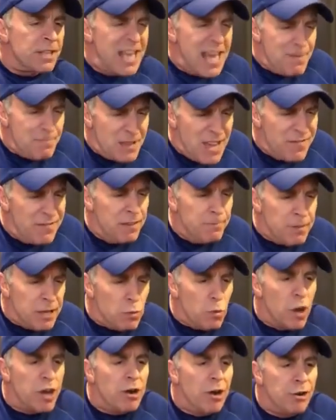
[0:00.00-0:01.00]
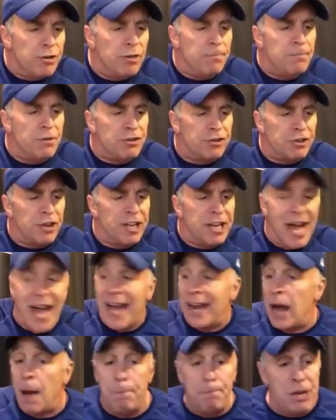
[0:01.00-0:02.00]
Keep giving me 100%,
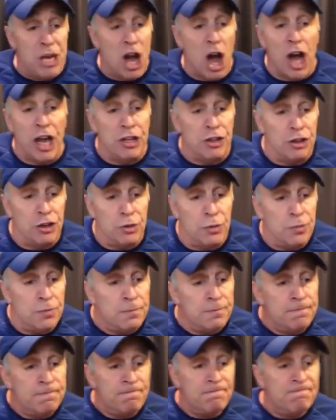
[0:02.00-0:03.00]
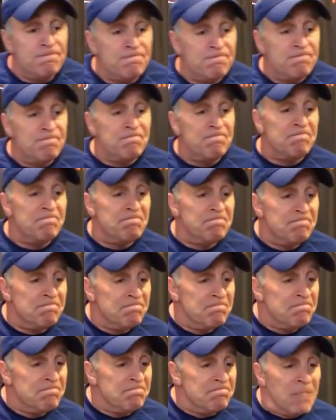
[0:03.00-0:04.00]
and I'm behind you.
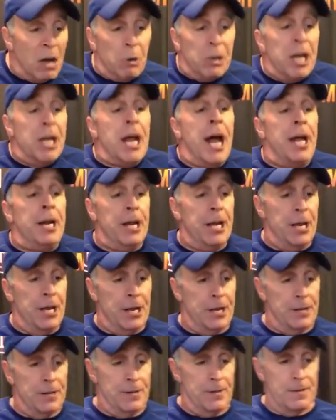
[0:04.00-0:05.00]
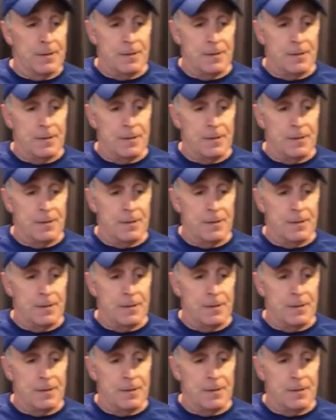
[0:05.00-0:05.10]
Now get out of here.